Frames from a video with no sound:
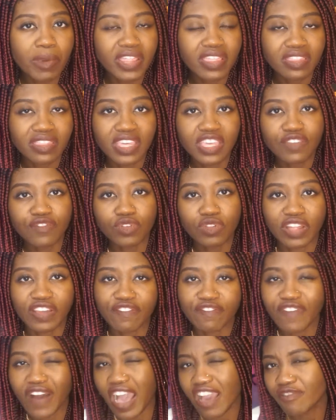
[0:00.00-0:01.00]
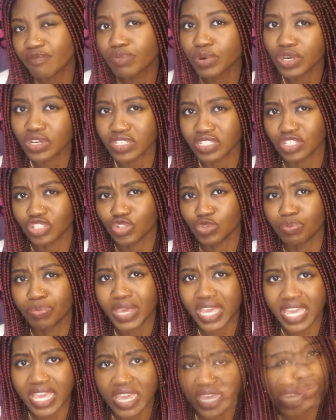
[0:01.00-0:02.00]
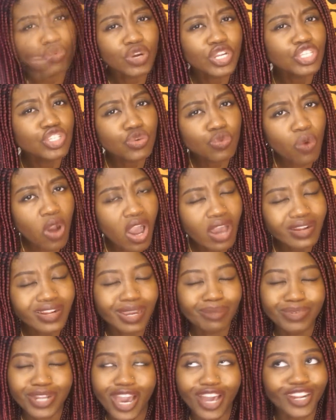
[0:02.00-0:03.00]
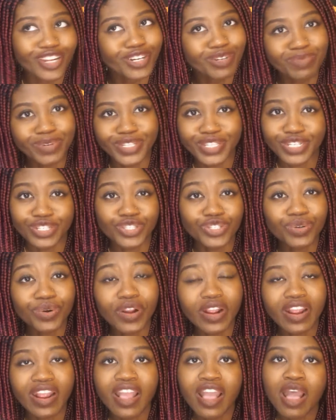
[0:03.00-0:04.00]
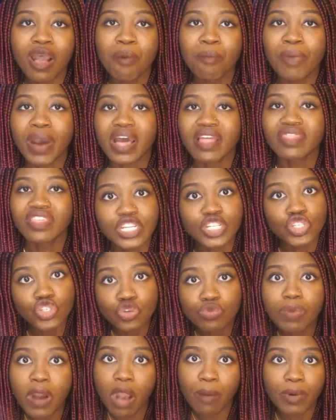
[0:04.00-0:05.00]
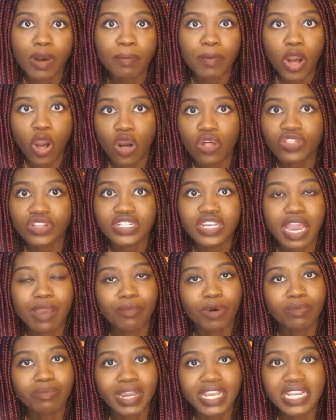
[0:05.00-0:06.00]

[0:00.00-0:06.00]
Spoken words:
I think they give you like 5 books and you pick which one you want. I'm not 100% sure, but they do pop up all the time on my